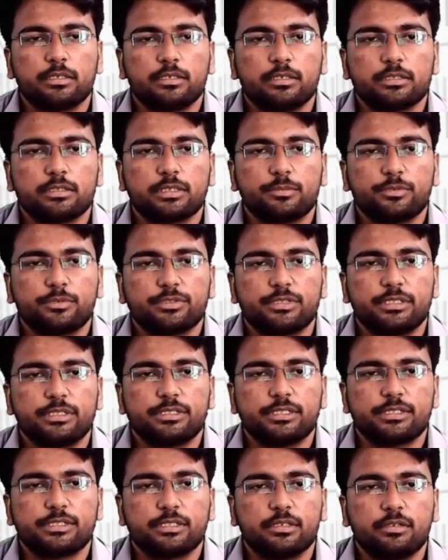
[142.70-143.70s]
Suppose this
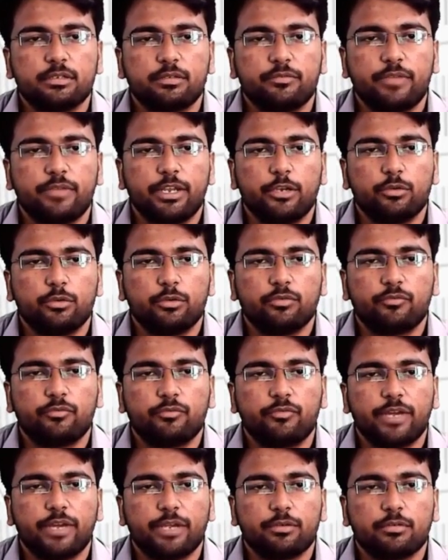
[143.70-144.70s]
is the value
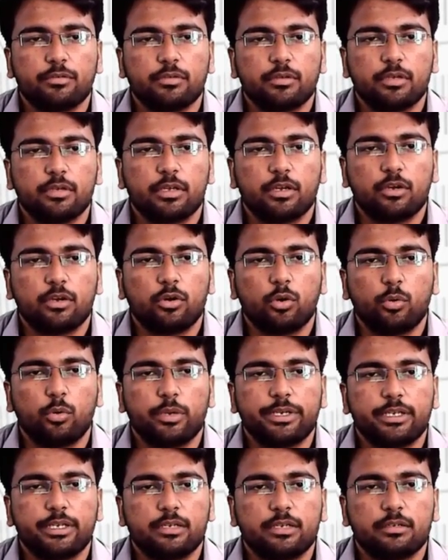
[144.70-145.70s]
5
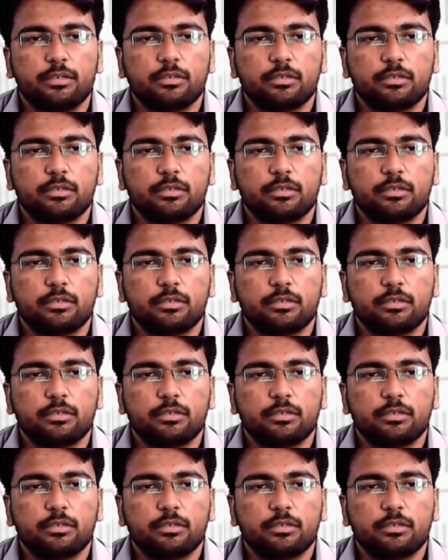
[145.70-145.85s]
over here.